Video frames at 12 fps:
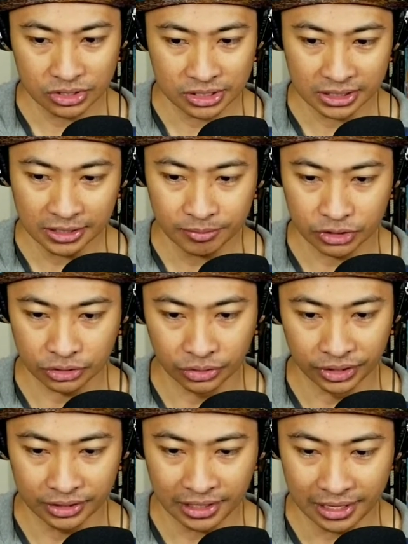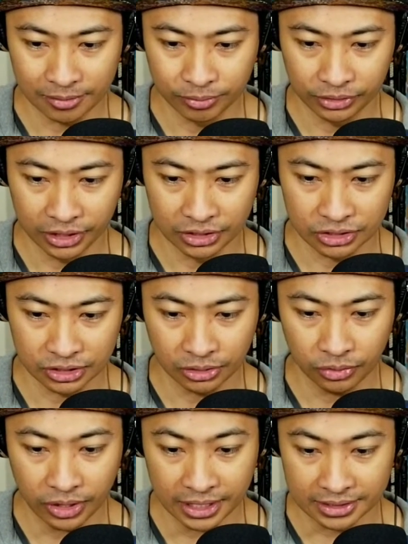slip joint at Blade Show
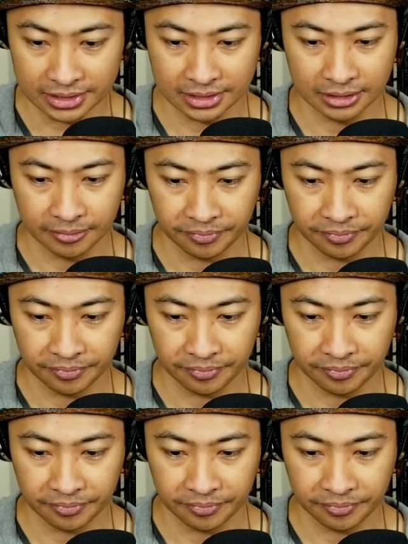West.